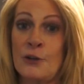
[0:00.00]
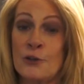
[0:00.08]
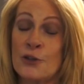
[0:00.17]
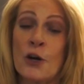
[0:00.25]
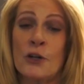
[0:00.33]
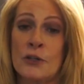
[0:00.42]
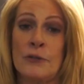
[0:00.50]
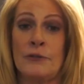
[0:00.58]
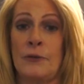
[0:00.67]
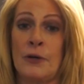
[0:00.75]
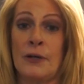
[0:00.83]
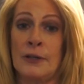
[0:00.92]
they don't charge you
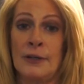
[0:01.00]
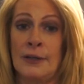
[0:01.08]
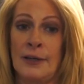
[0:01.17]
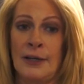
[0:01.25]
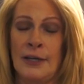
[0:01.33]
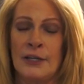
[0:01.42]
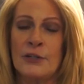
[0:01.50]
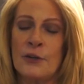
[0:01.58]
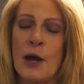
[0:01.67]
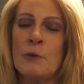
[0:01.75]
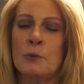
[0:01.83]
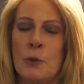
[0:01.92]
for. So
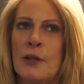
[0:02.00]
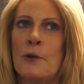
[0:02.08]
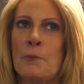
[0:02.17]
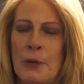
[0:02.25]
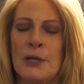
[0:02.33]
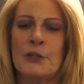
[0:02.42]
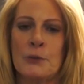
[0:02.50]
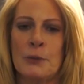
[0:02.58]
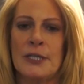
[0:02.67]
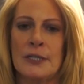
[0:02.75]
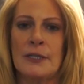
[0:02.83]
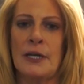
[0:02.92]
that was one of the biggest
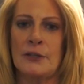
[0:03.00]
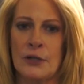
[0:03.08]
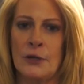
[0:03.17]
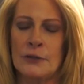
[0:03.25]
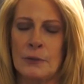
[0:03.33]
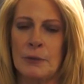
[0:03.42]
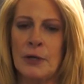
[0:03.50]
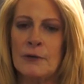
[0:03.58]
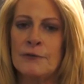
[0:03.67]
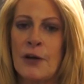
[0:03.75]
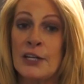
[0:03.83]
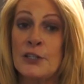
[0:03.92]
reasons I chose them. You
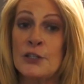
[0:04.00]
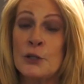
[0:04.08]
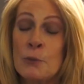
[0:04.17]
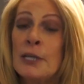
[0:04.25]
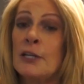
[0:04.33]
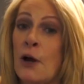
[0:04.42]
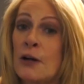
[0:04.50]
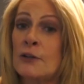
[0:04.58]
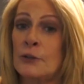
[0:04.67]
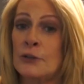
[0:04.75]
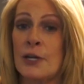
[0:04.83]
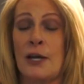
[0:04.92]
don't find too many
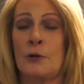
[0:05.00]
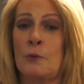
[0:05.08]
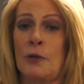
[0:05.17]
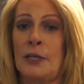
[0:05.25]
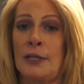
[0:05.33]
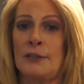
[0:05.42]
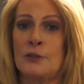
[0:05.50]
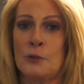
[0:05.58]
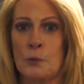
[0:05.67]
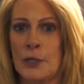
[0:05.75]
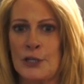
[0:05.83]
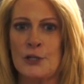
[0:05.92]
doctors that are willing to
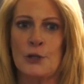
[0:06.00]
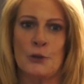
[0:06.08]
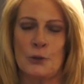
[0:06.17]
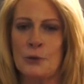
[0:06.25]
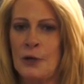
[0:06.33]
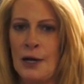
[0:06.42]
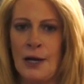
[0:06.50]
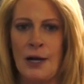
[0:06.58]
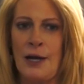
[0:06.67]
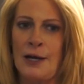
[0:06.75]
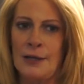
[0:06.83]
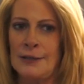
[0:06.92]
redo,
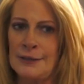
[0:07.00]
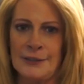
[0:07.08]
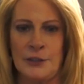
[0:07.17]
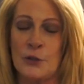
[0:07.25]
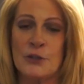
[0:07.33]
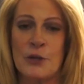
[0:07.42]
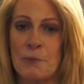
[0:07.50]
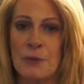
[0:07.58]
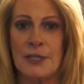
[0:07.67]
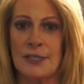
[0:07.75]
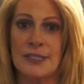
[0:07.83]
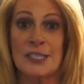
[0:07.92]

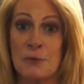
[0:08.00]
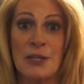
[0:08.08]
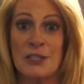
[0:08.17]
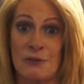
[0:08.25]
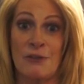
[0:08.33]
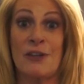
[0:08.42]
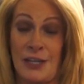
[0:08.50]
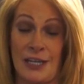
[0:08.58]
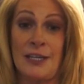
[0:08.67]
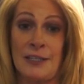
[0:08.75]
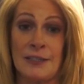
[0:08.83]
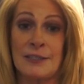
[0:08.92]
something as expensive as
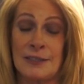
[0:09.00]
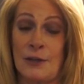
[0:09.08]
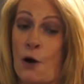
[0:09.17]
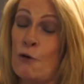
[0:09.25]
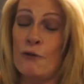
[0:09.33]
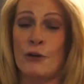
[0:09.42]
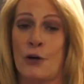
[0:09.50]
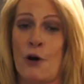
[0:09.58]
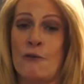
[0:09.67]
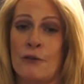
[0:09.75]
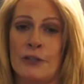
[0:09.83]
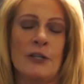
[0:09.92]
these over and
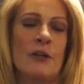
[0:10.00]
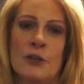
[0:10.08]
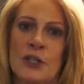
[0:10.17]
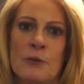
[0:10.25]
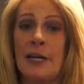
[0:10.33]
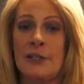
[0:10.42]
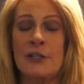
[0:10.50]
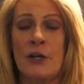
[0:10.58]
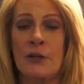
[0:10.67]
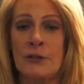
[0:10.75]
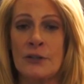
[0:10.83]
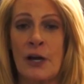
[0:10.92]
over until they're just. When I
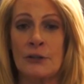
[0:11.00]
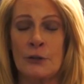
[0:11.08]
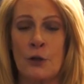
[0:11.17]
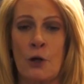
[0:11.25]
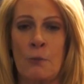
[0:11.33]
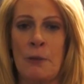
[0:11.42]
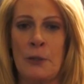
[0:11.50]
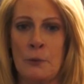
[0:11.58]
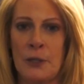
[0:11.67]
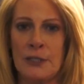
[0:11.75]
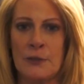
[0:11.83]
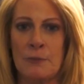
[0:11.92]
chose Dr.
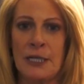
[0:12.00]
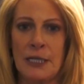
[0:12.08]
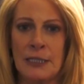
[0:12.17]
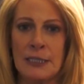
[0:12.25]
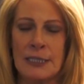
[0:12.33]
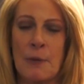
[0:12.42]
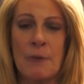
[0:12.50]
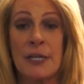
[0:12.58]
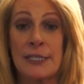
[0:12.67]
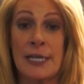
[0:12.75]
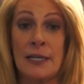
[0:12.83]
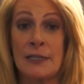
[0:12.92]
Golpa was because
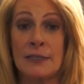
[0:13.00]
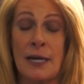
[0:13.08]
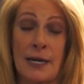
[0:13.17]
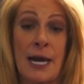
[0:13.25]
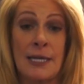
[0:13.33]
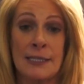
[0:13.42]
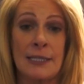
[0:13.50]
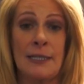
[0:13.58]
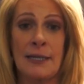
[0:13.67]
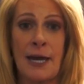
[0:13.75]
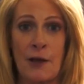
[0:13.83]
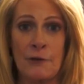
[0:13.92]
some of the dentists I had
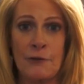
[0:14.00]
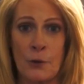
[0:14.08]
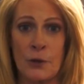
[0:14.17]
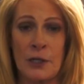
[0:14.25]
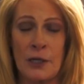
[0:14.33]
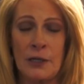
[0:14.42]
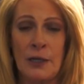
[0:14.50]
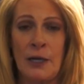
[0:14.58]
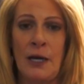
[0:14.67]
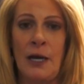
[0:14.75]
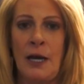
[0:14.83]
seen in California,